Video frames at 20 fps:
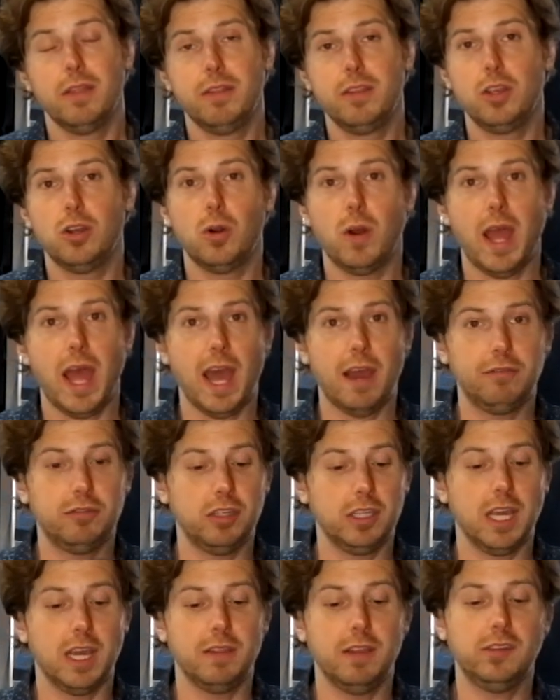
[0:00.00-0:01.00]
You don't have to
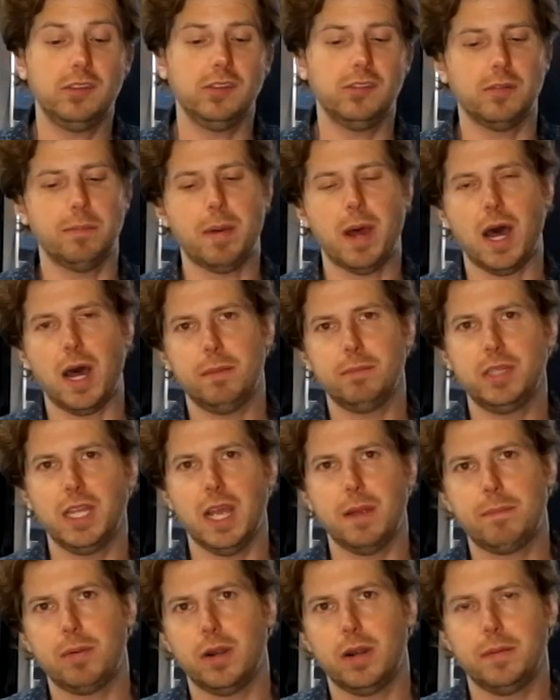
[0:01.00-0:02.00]
get, this is a palm
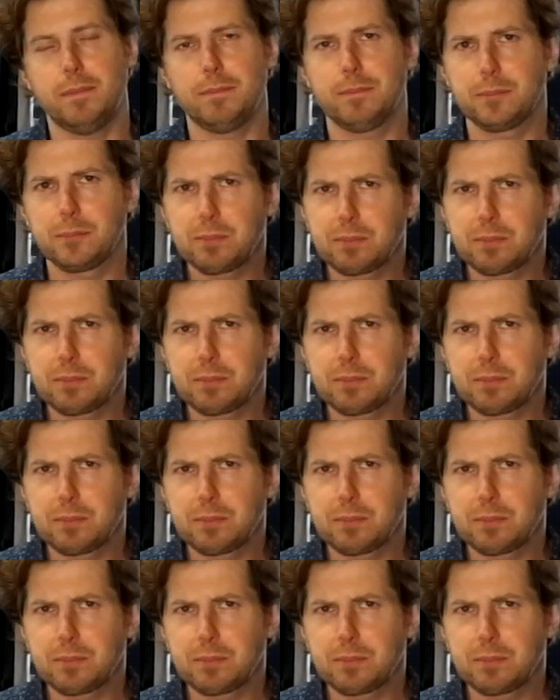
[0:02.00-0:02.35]
tamper.